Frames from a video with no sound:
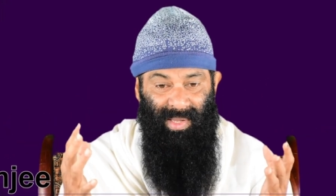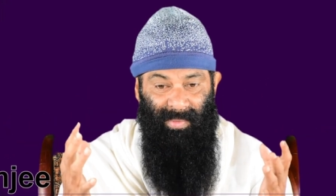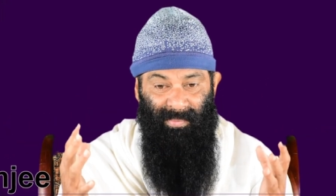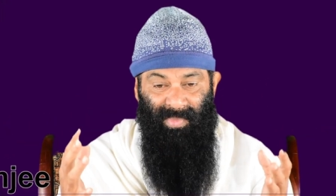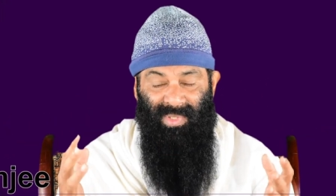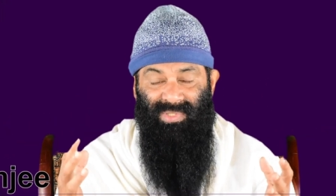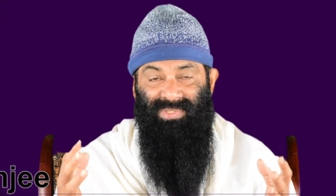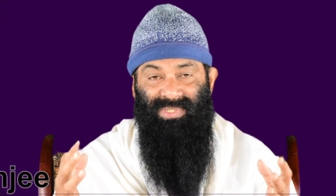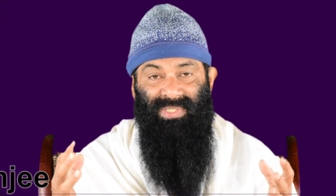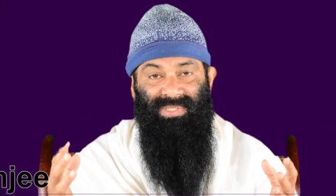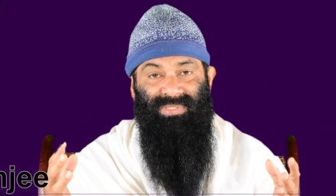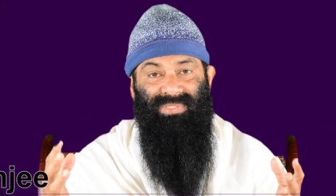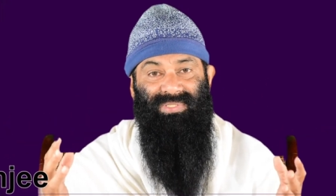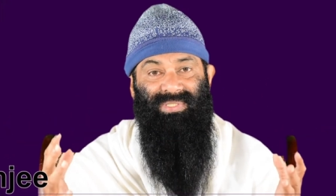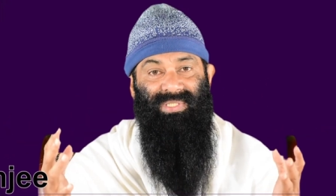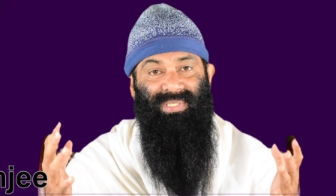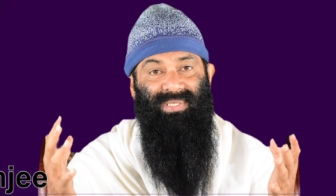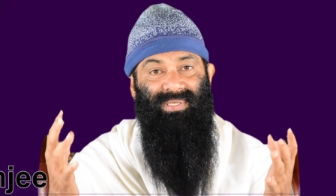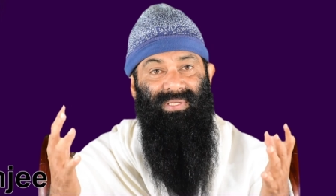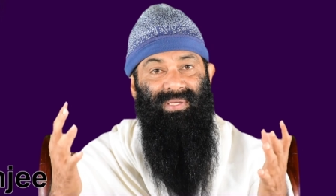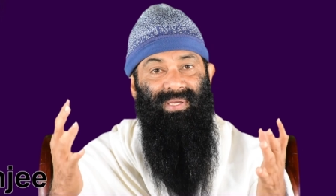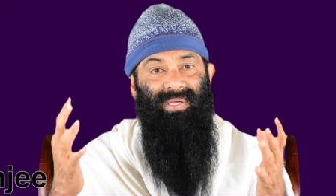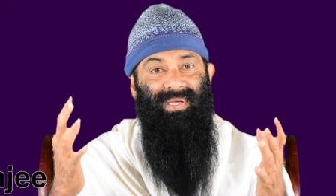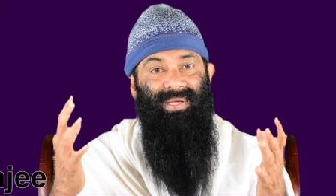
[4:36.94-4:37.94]

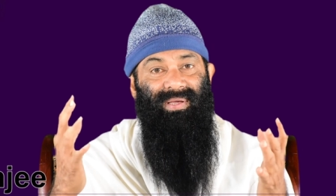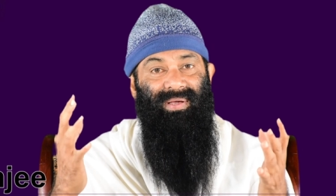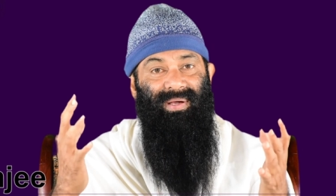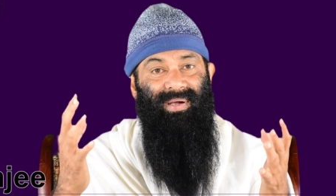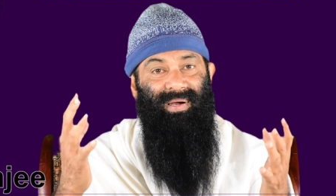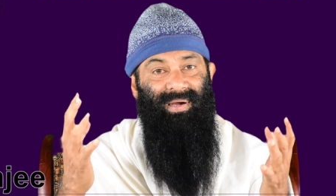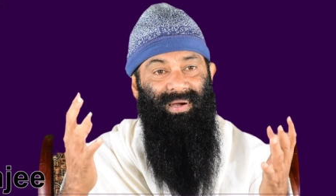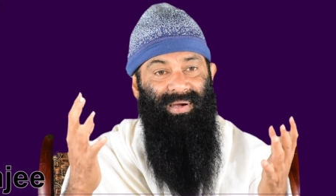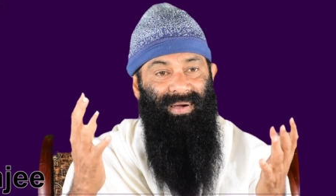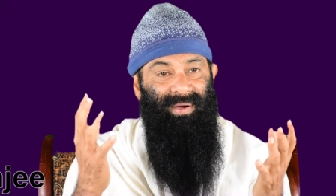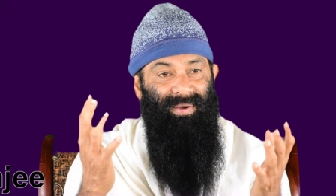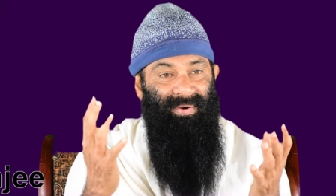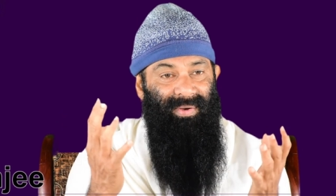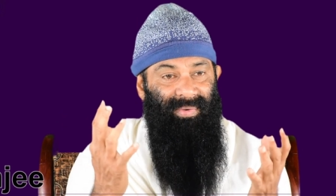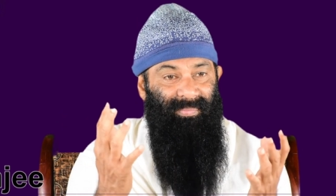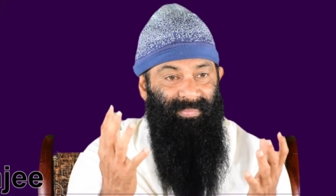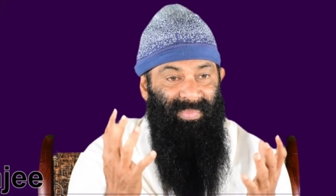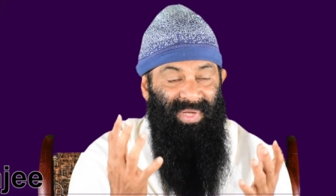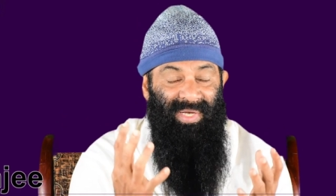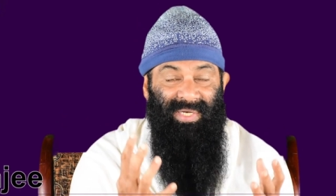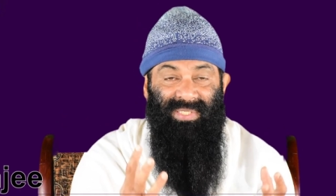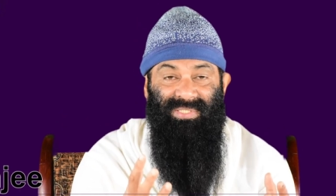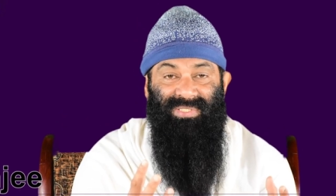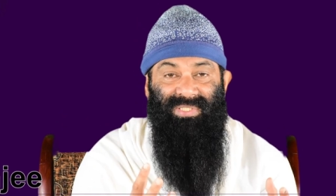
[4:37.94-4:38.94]
emergency
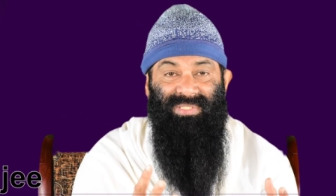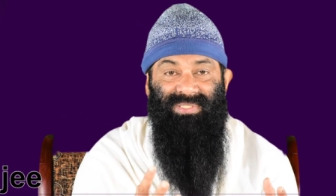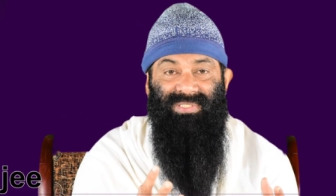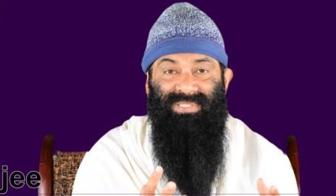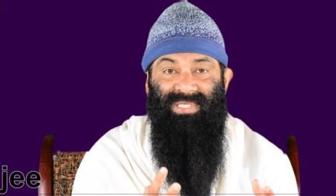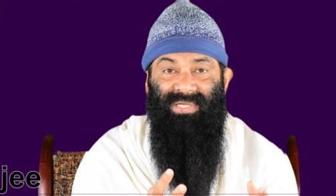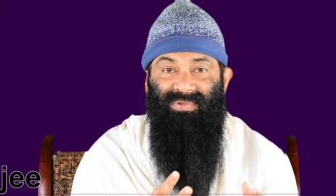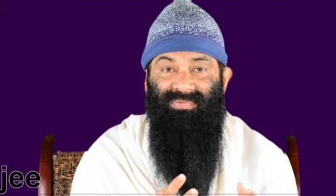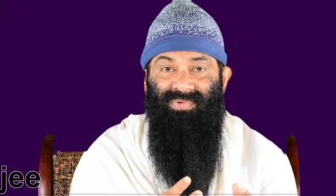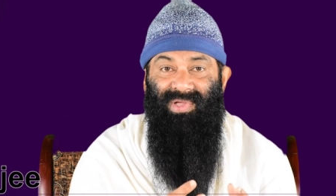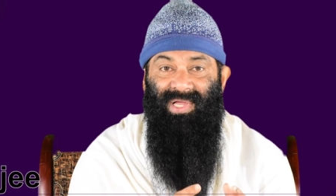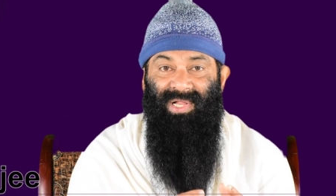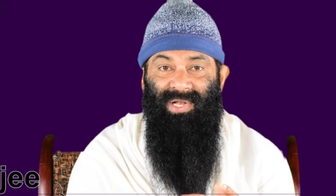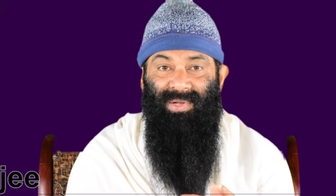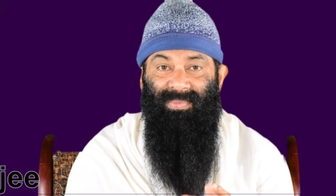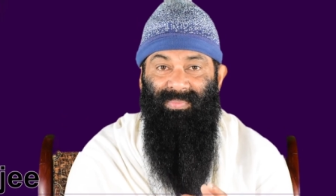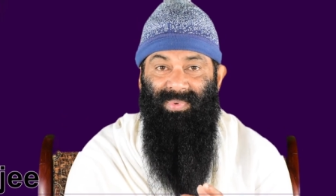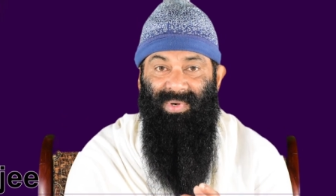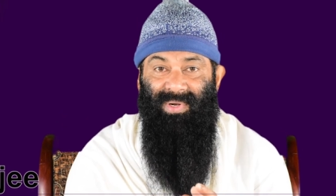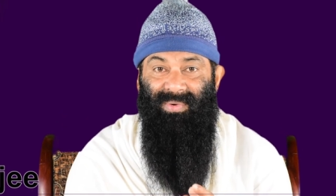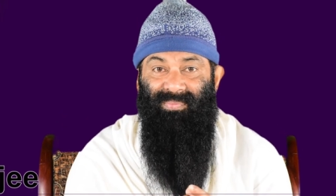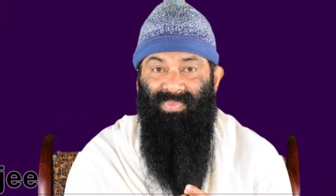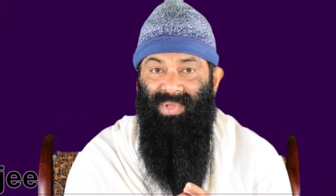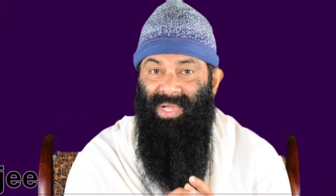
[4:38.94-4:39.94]
medicines
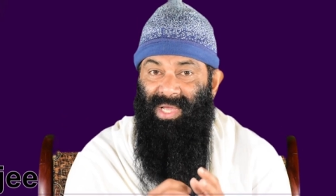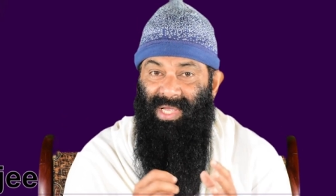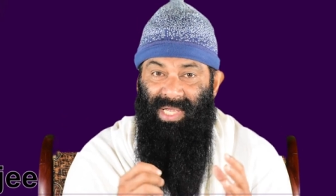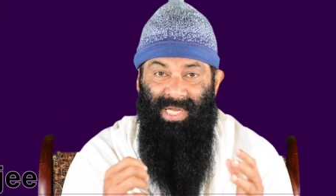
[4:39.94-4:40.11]
available.